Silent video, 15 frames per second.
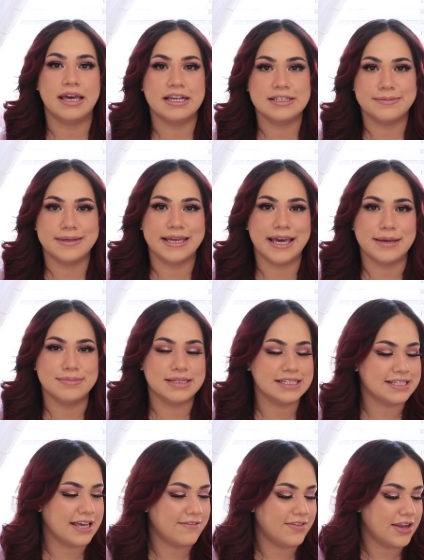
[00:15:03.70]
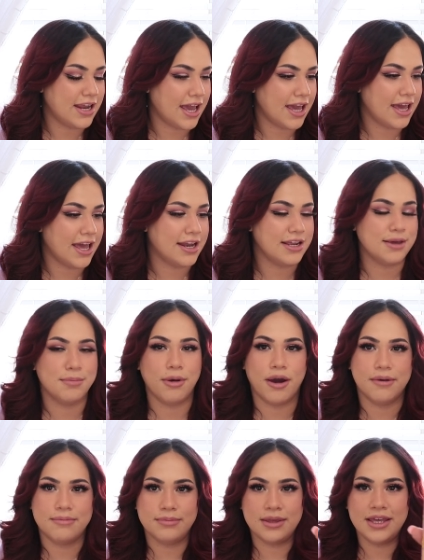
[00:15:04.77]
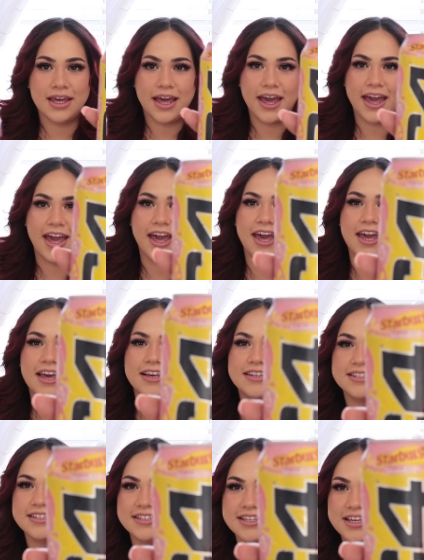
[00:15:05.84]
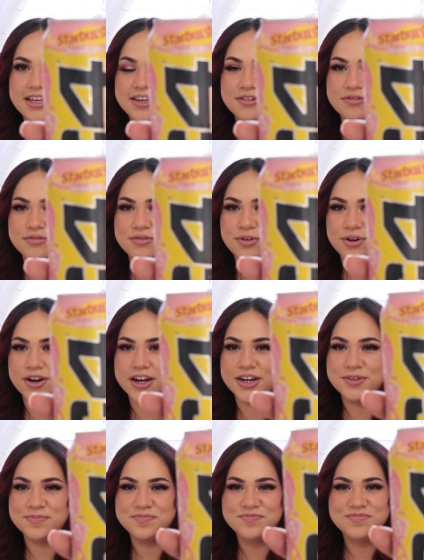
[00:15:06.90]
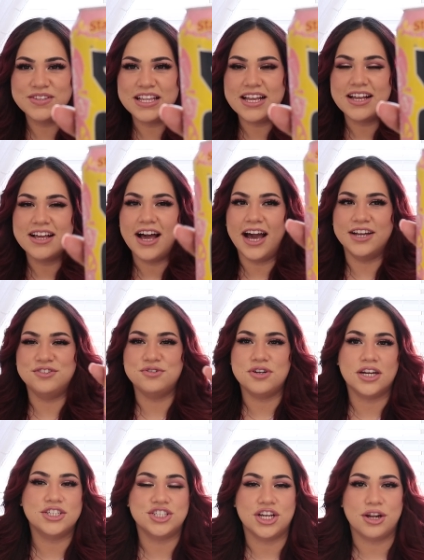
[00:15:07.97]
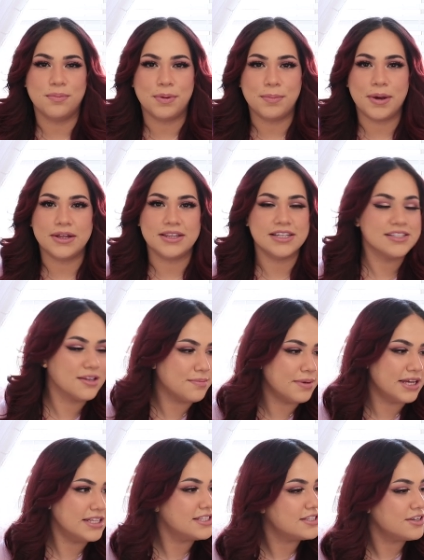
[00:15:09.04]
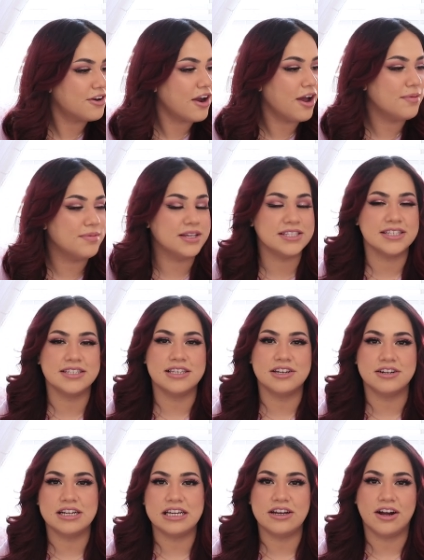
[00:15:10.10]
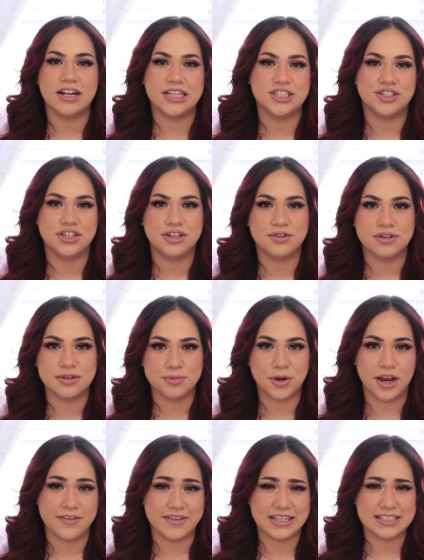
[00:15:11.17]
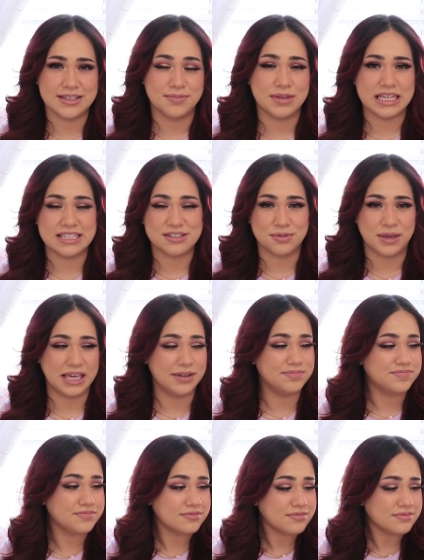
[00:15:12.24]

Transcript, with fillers: husband came to save the day and he brought me a C4. I do not shut up about this on my Instagram. This is literally all I drink when I'm craving something sweet.